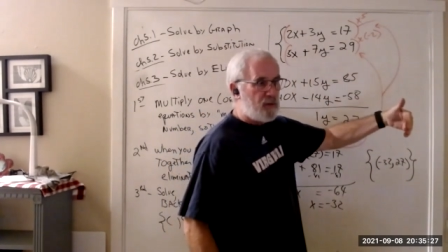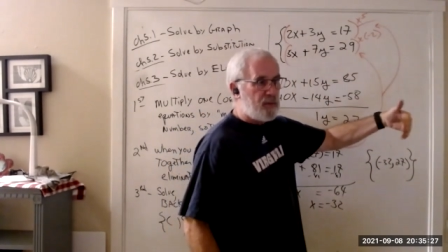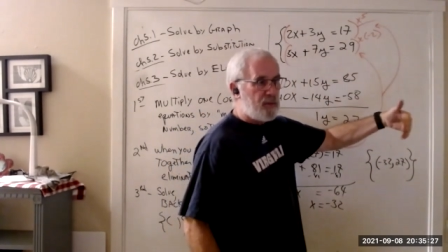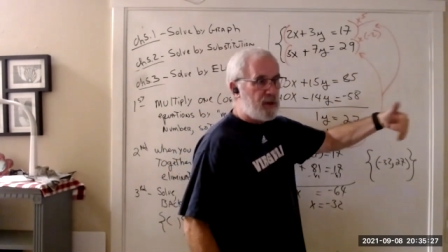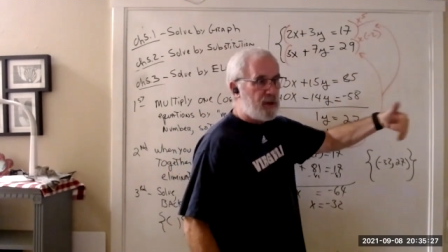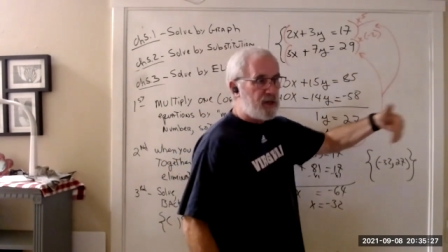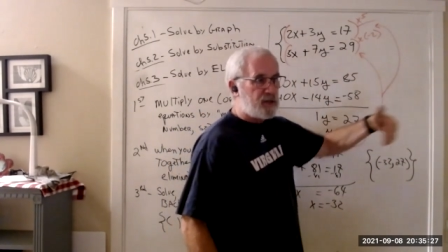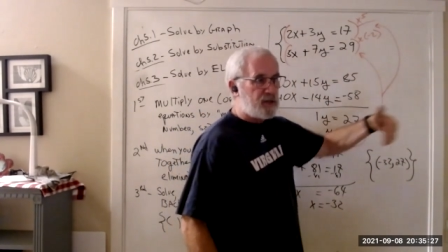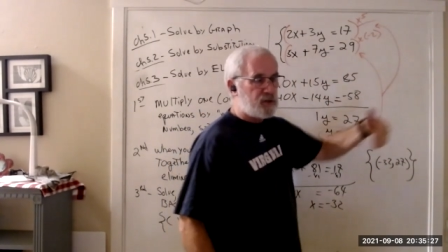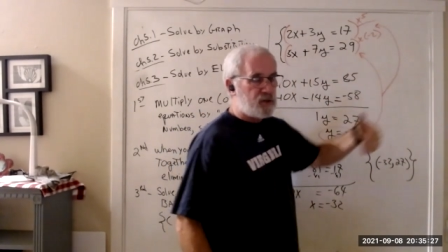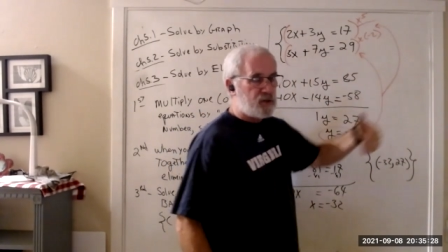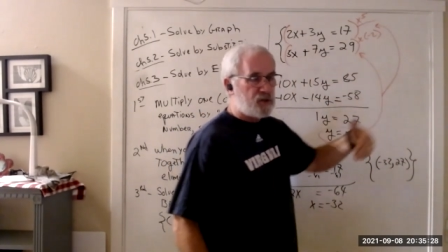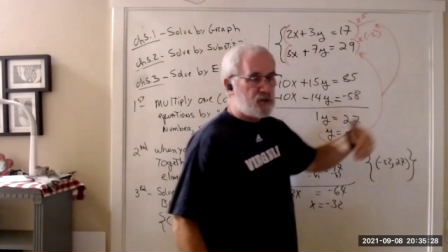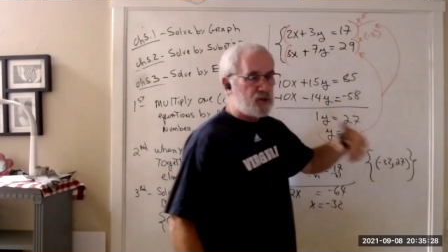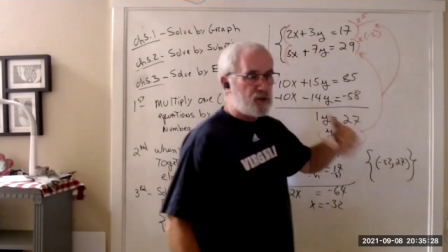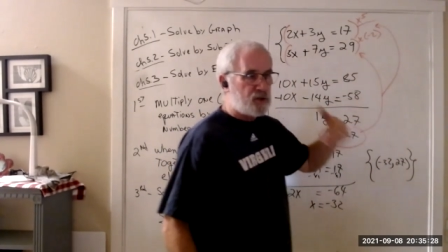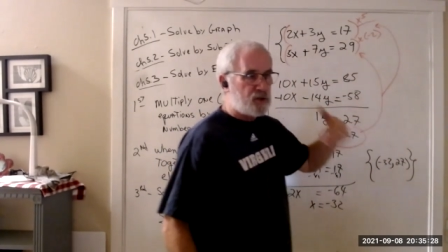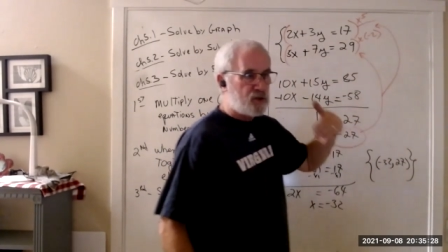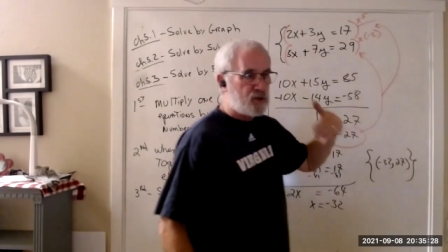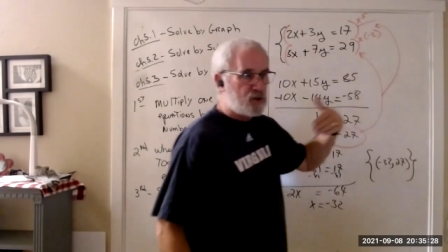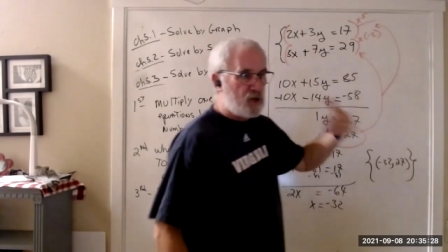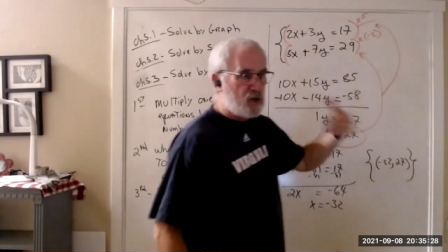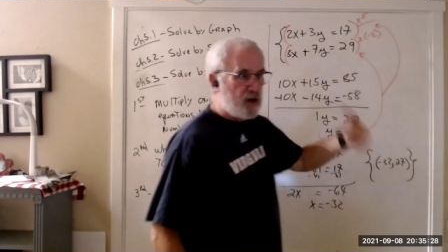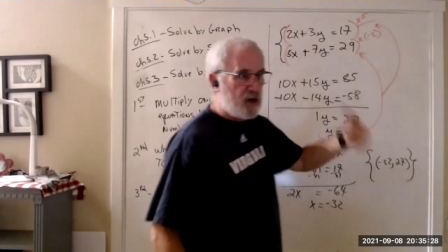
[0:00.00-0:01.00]
because it's a
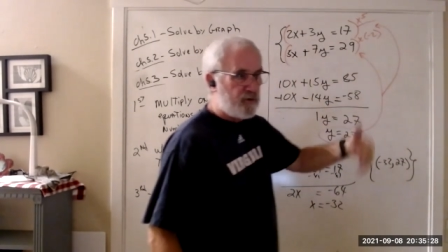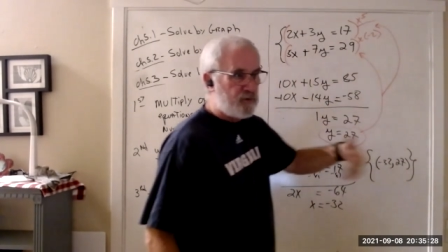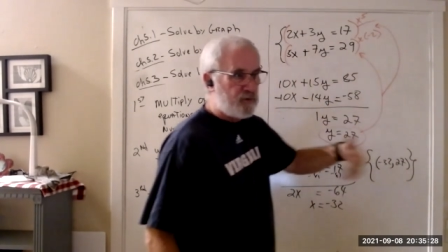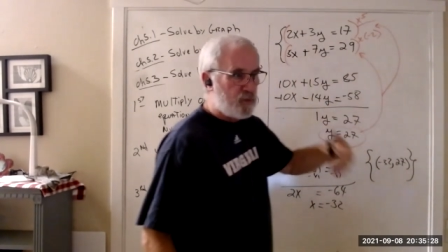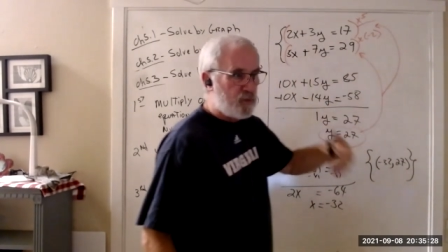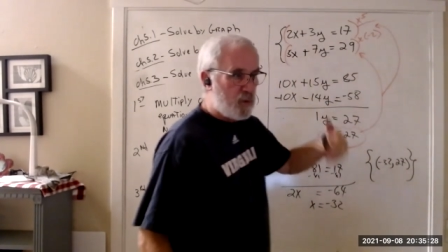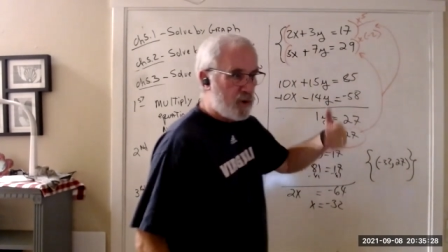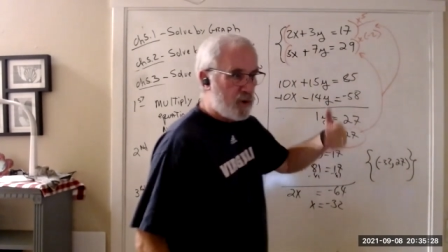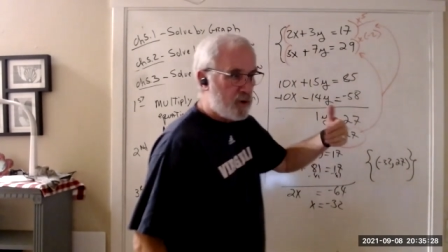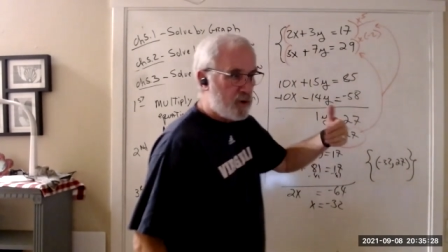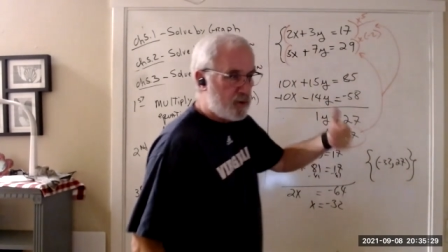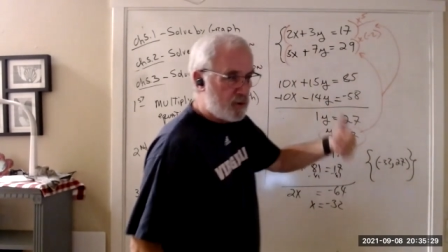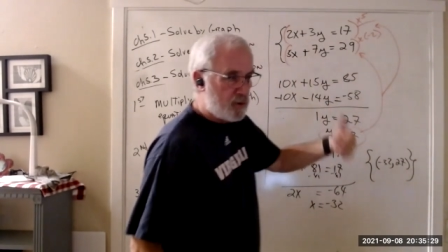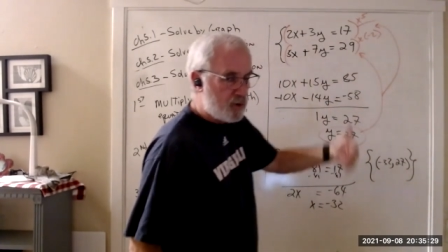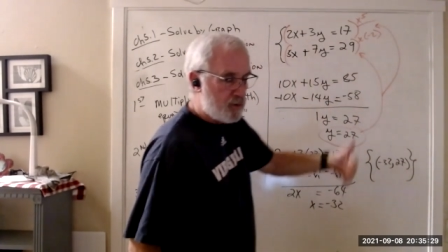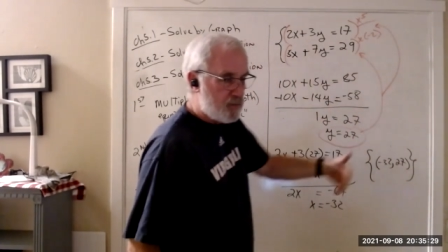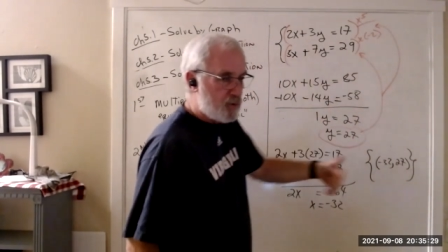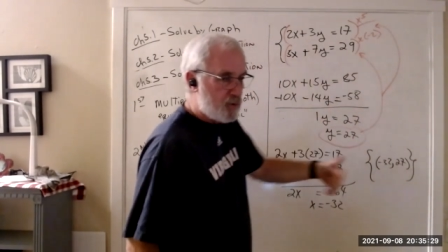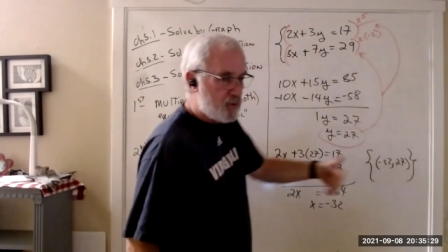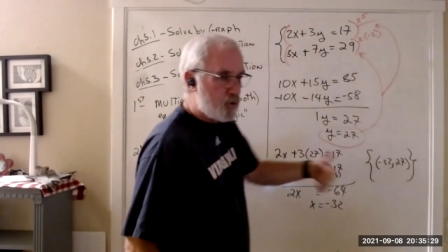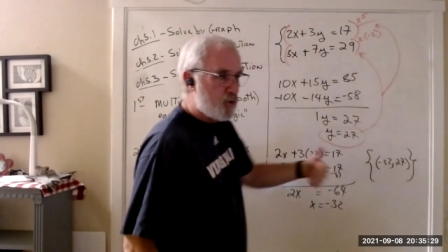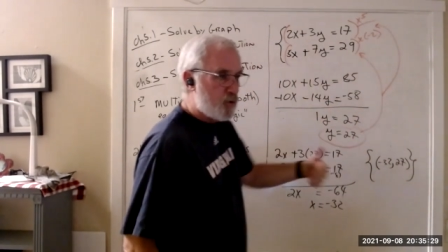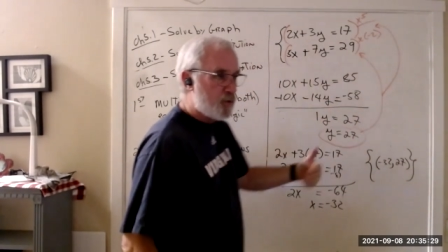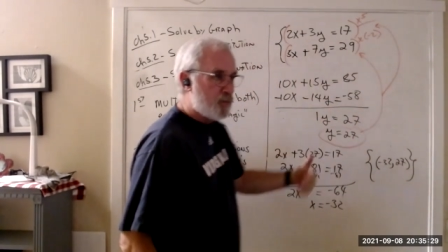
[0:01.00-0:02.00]
software
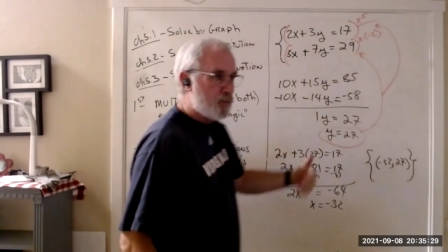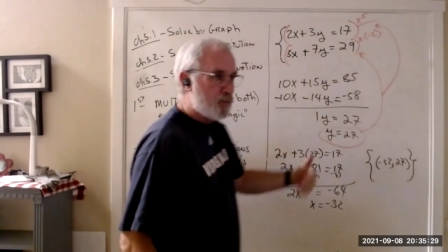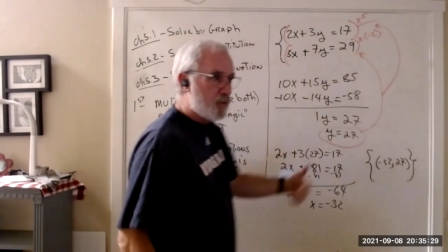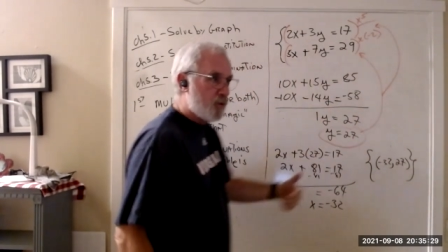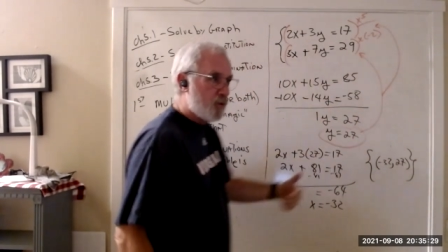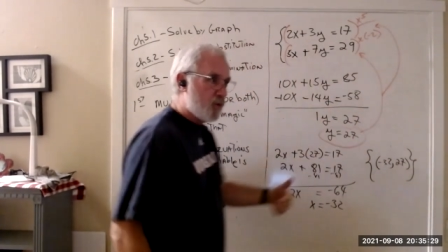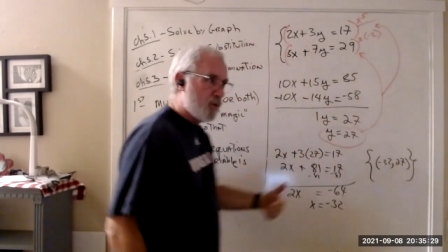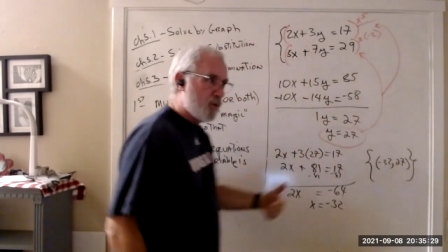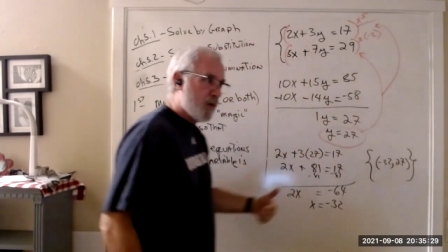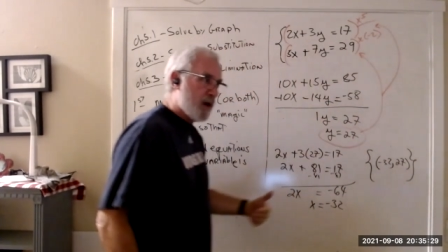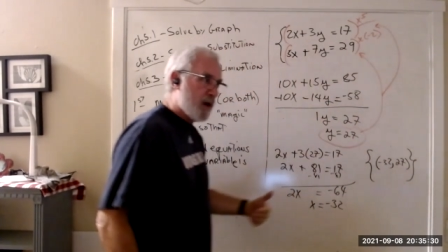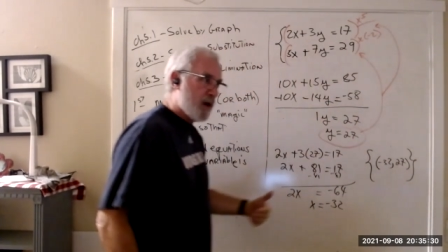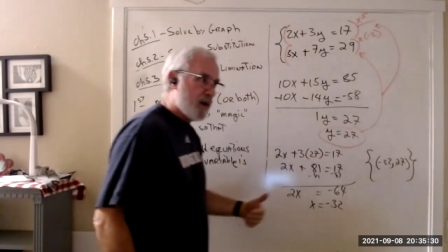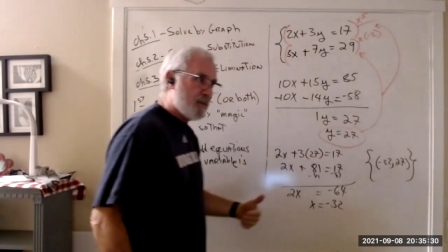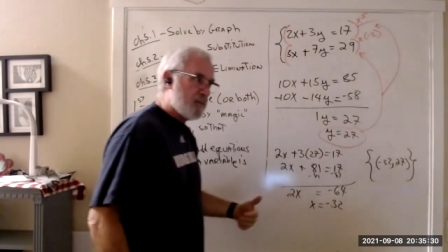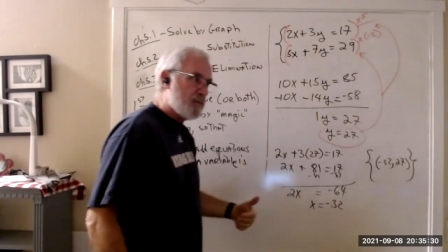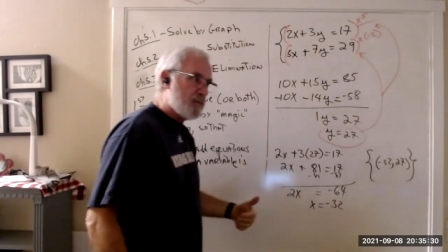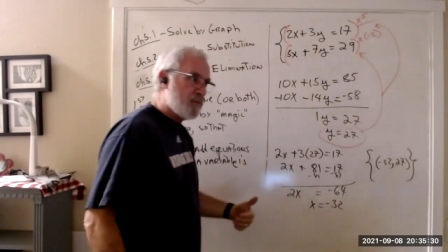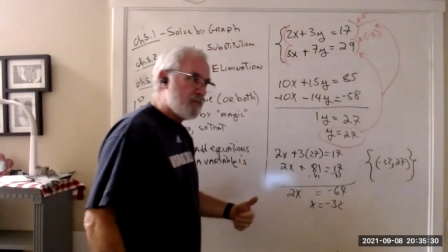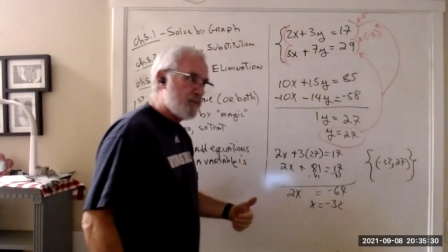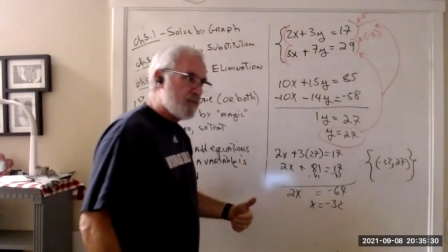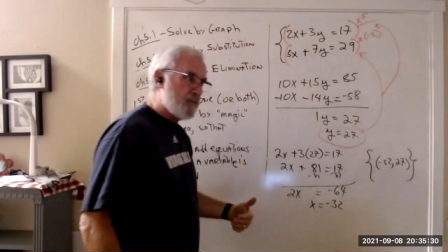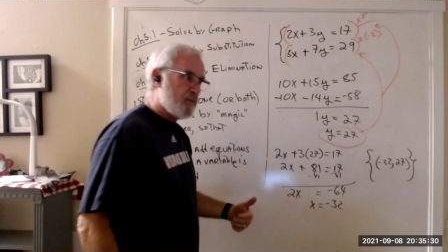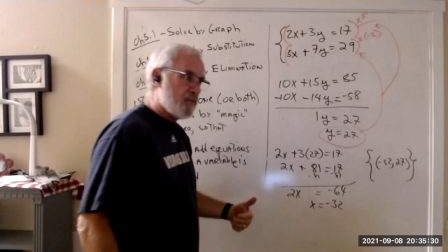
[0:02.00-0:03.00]
computer program.
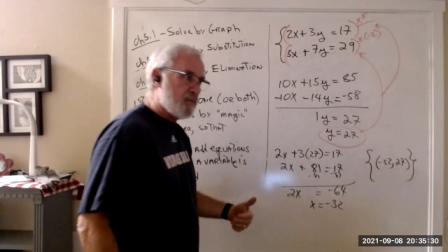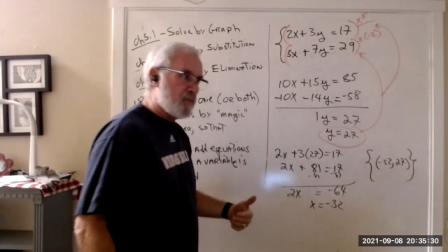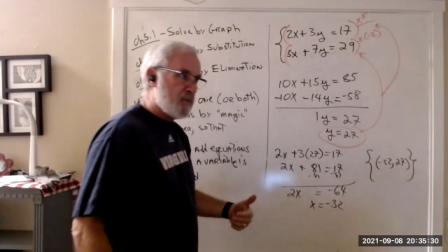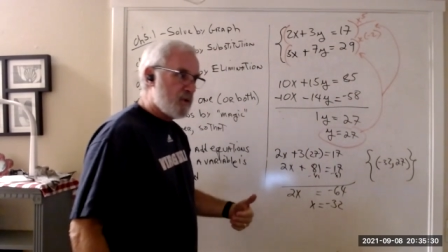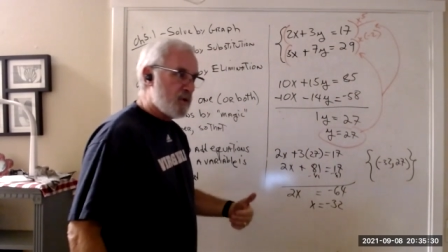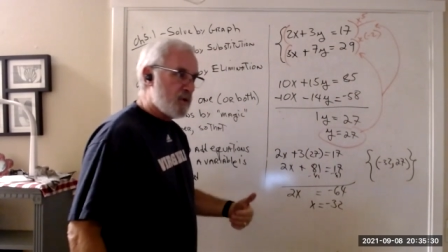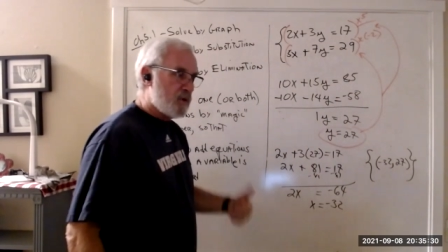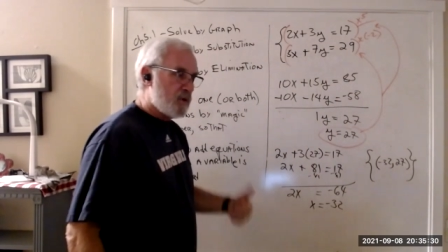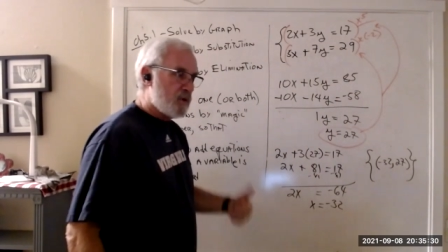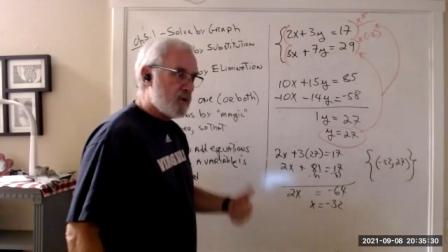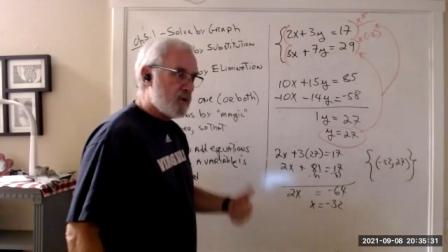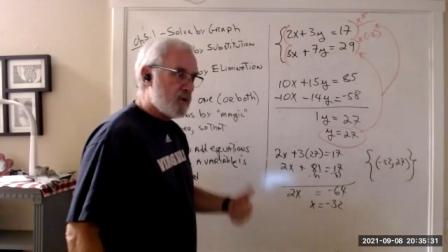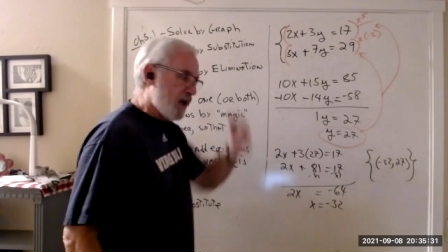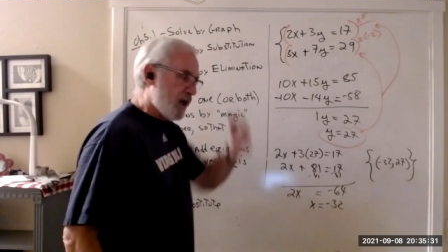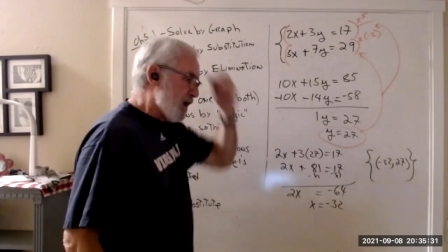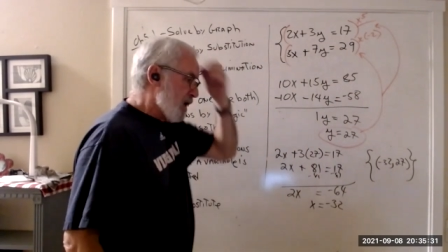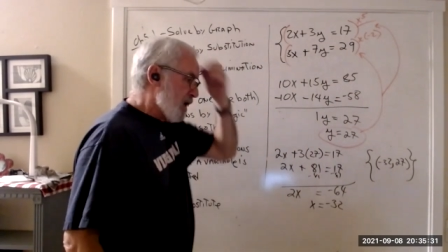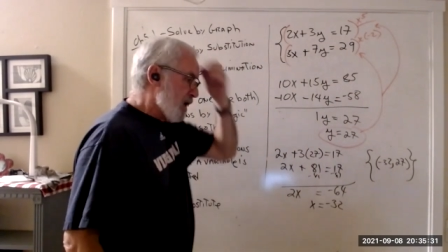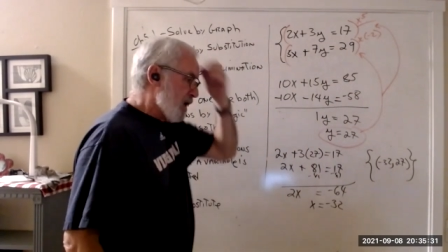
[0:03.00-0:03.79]
Okay.